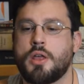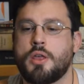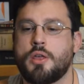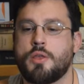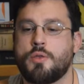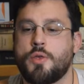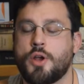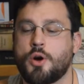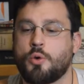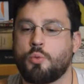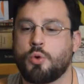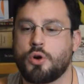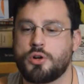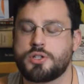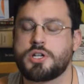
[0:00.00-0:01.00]
there
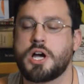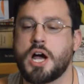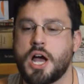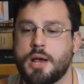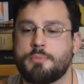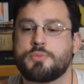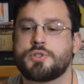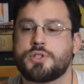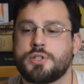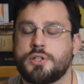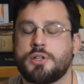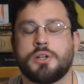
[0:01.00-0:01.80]
were times